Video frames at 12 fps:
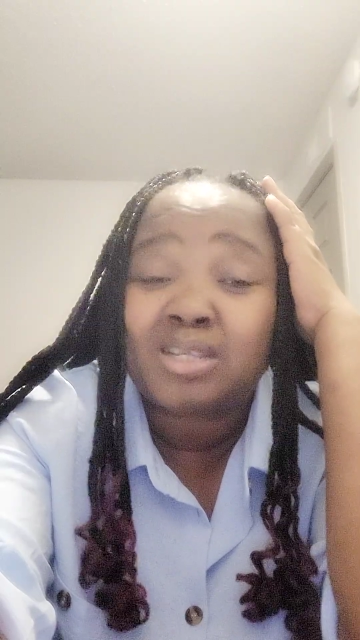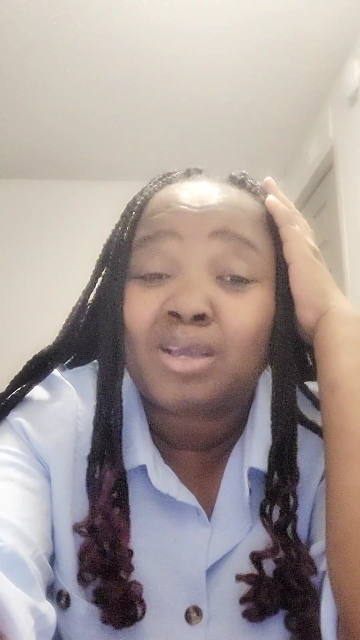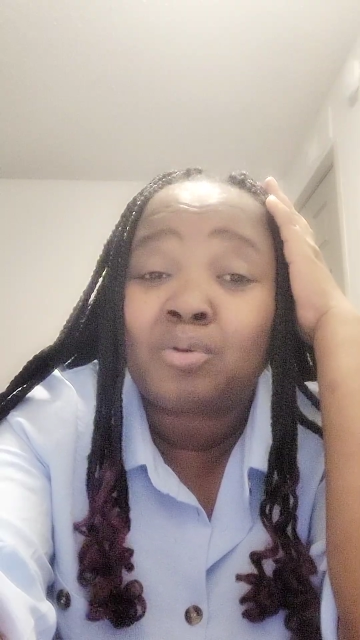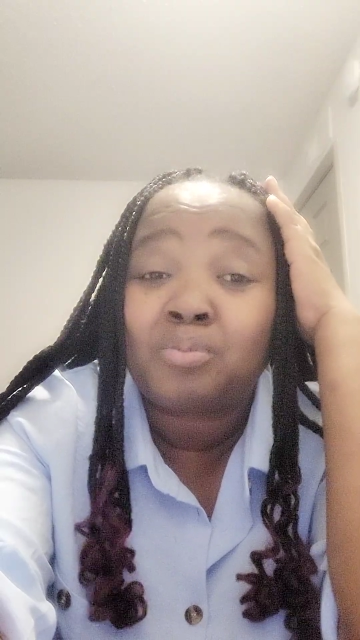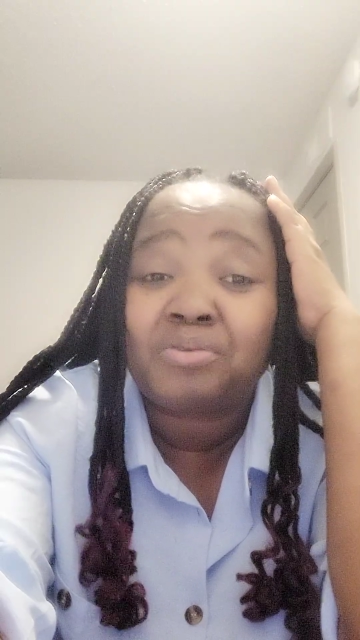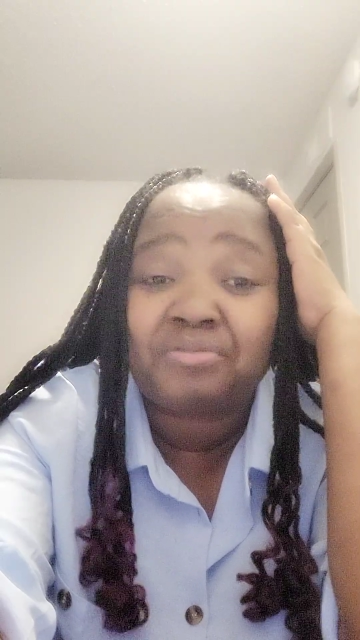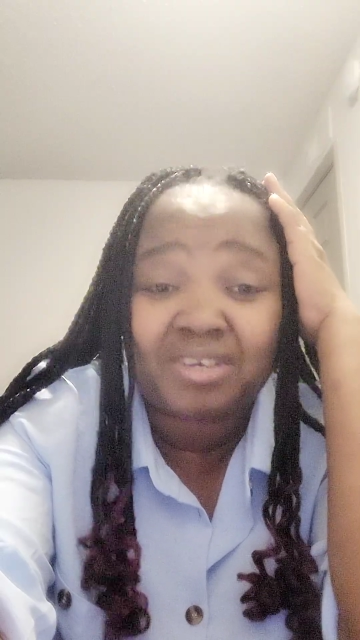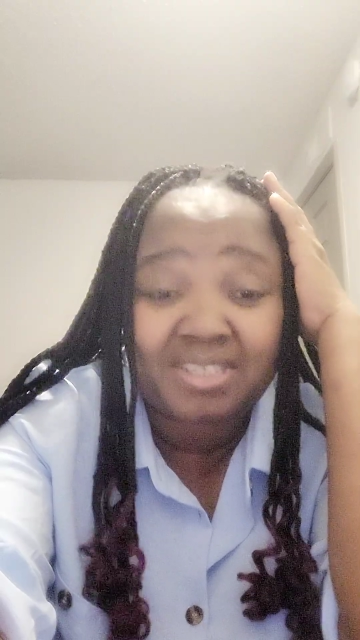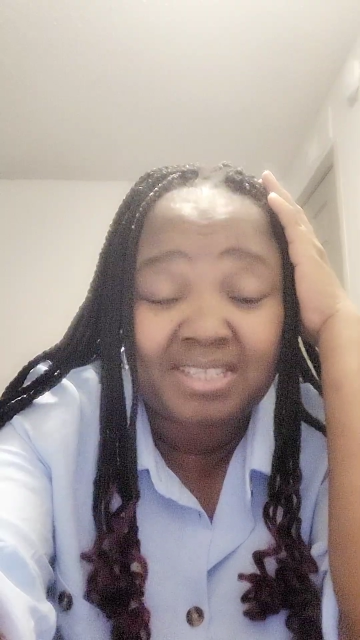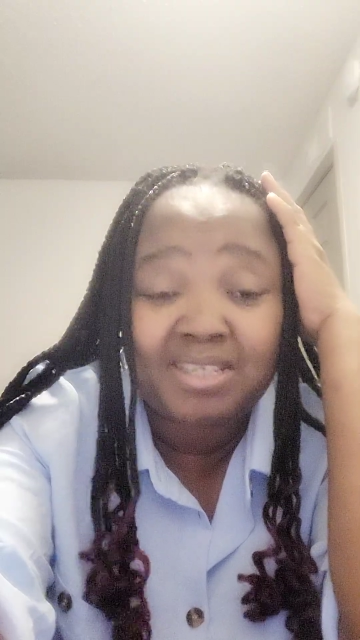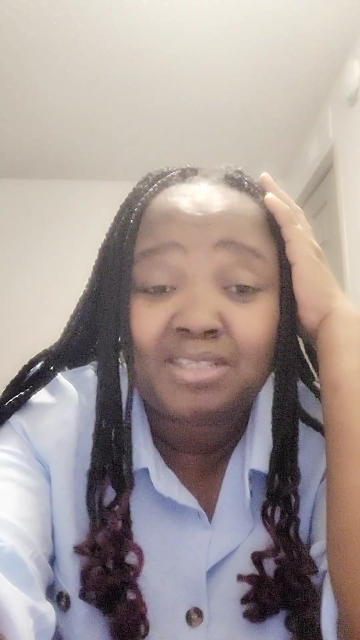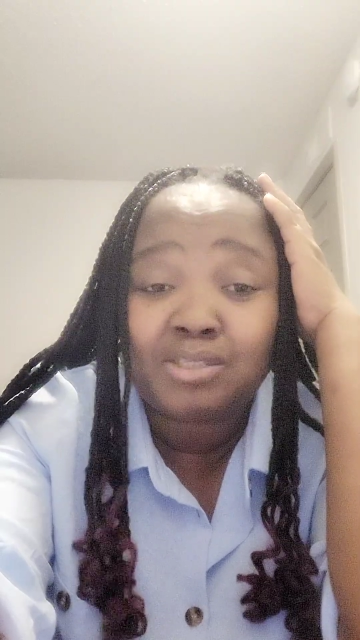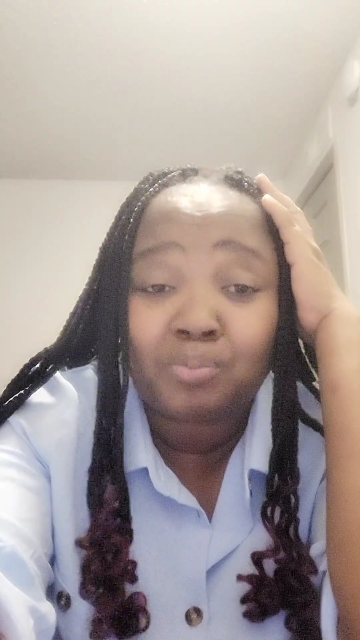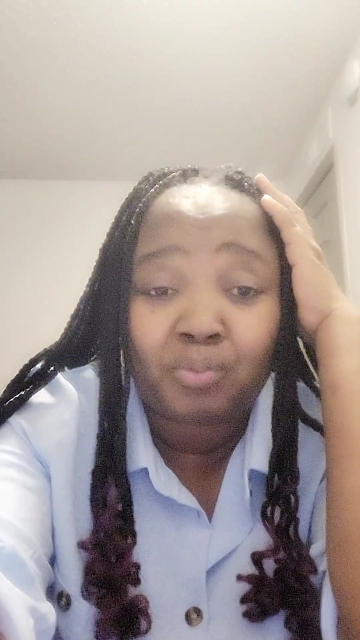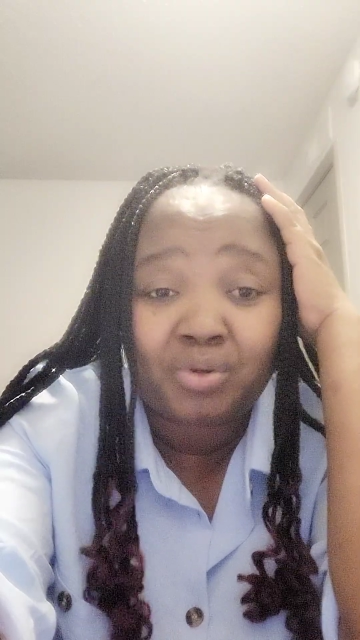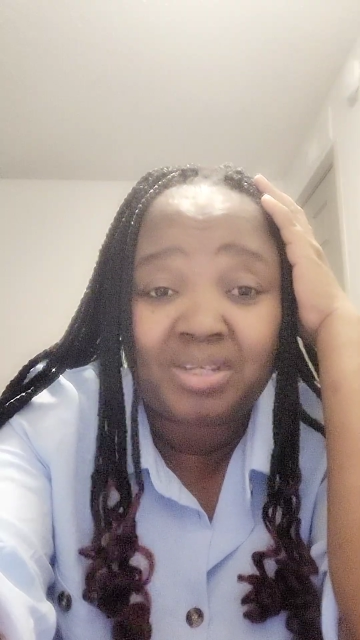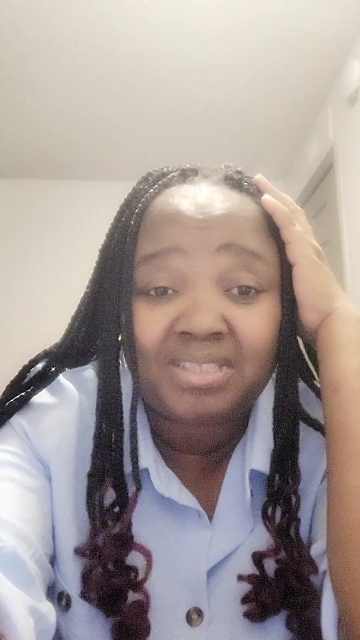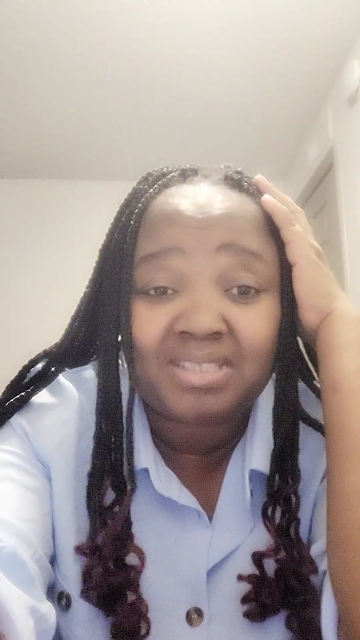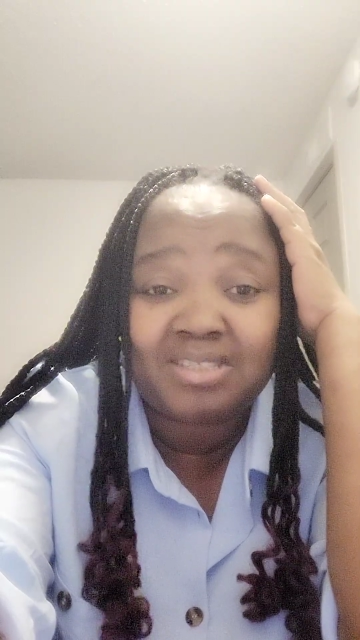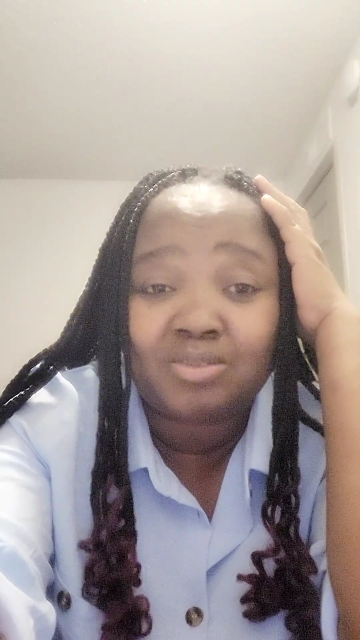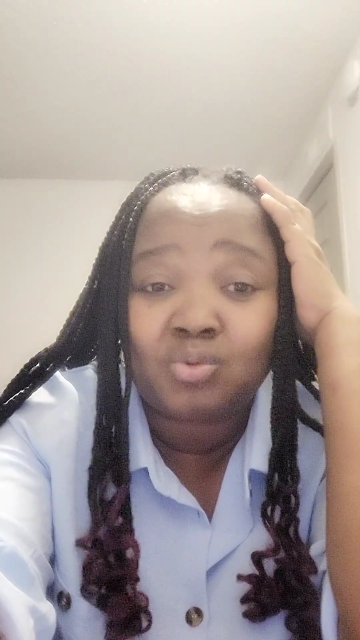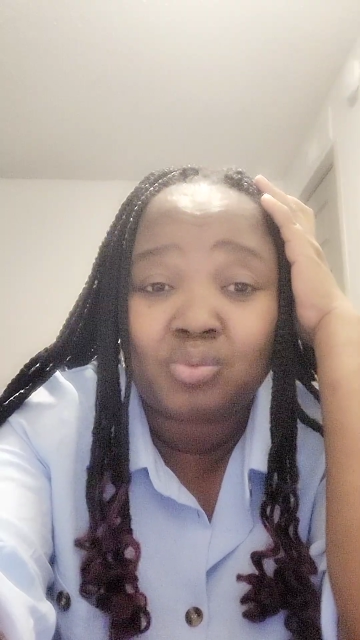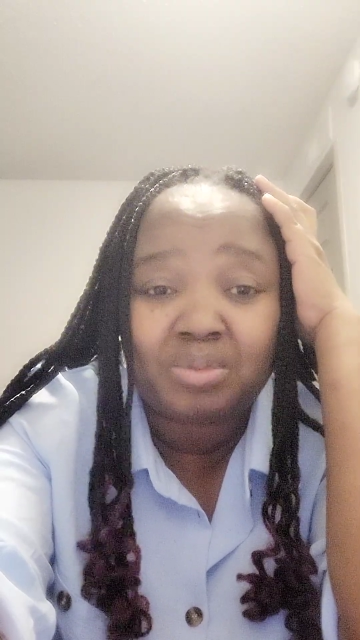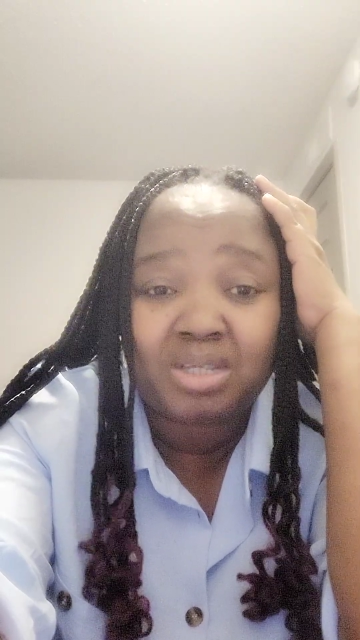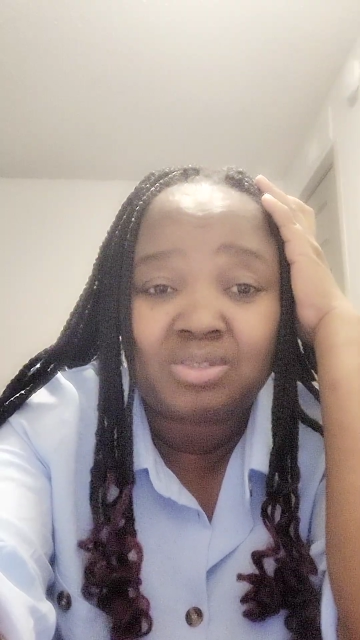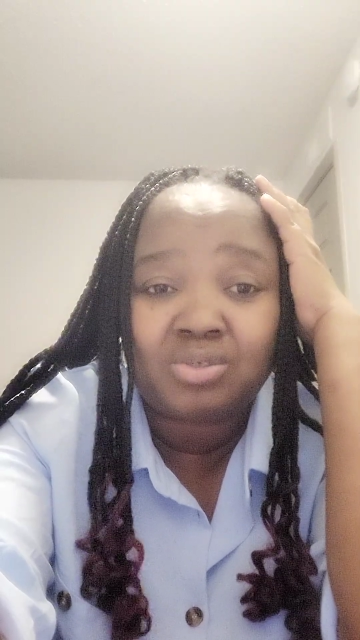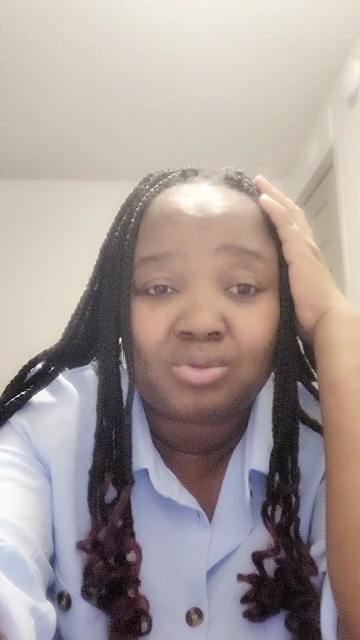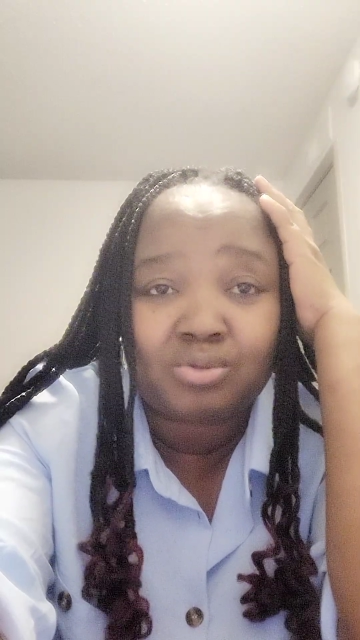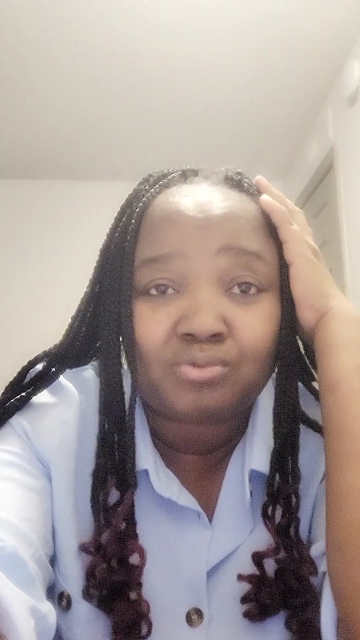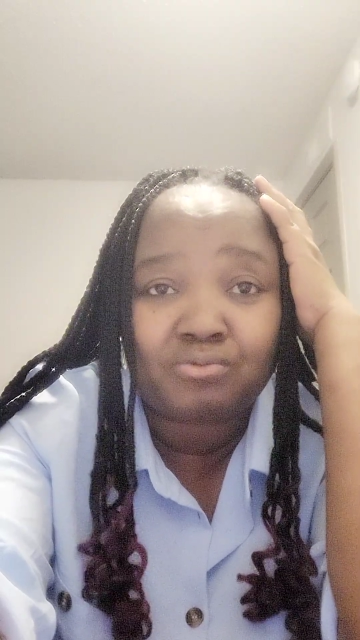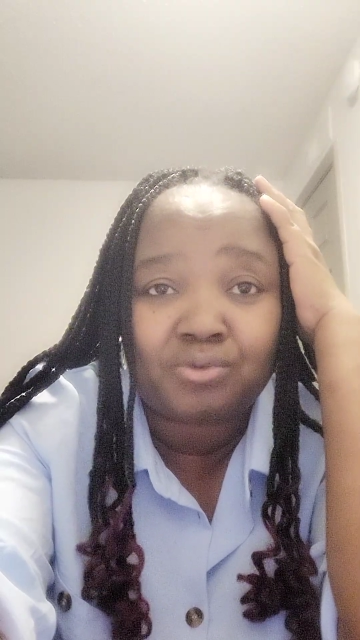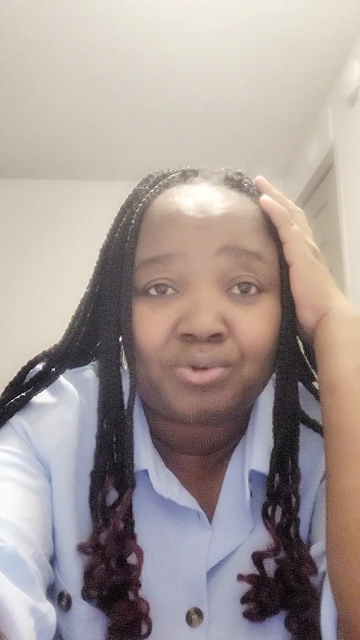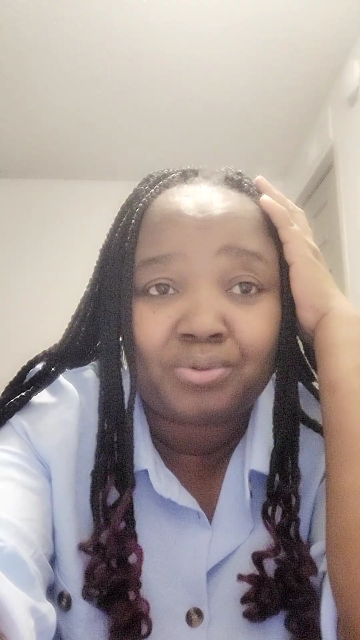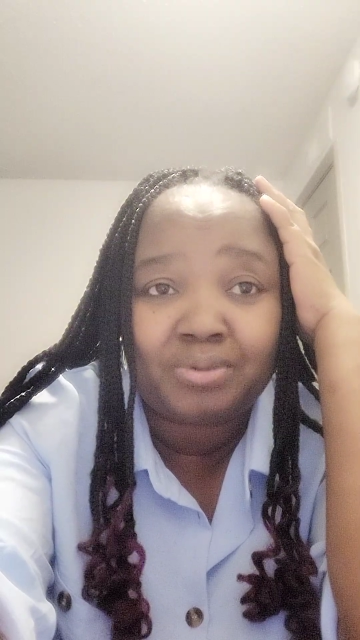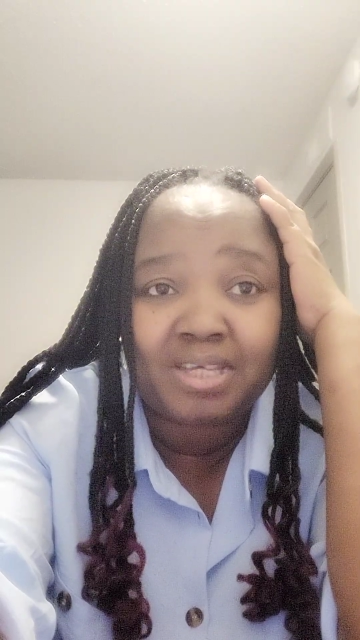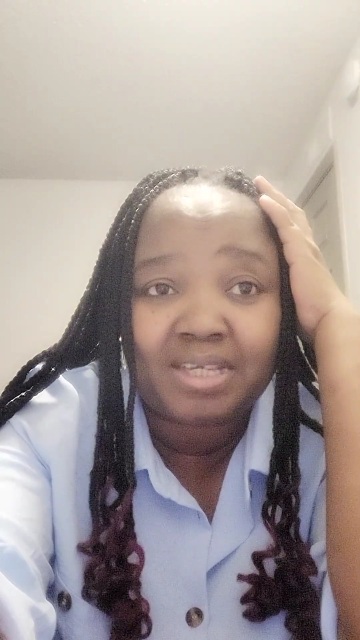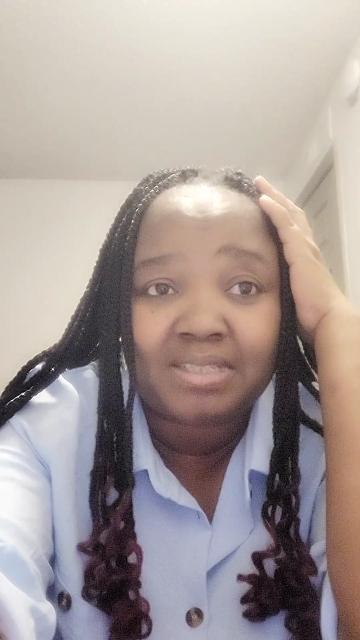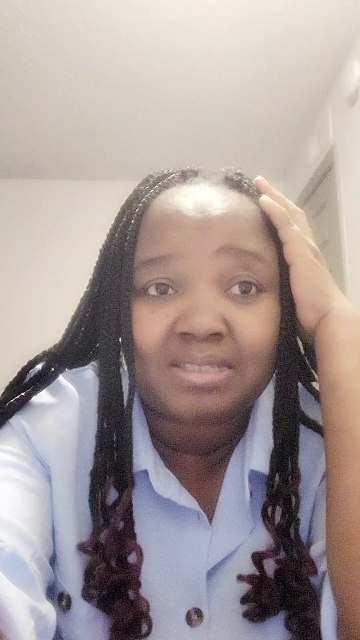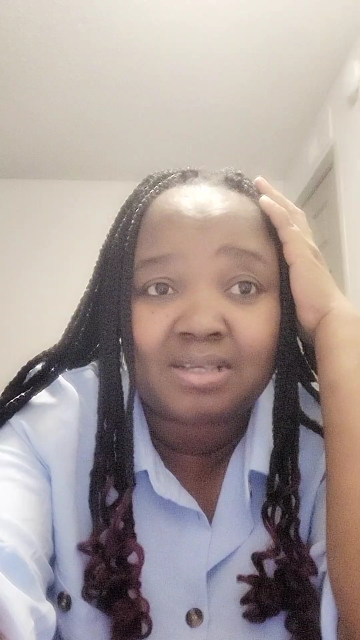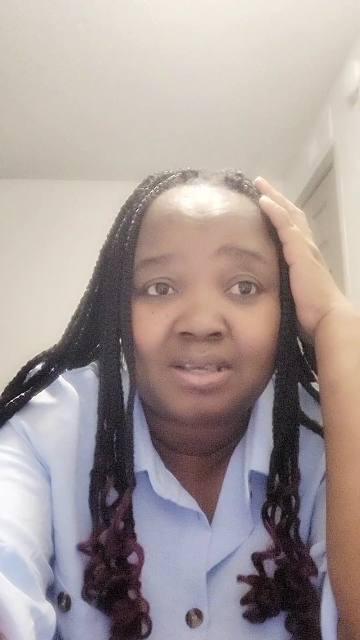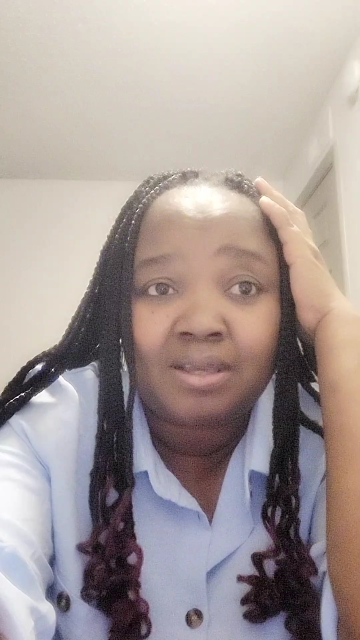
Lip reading: there will be facility policies, so make sure to follow that.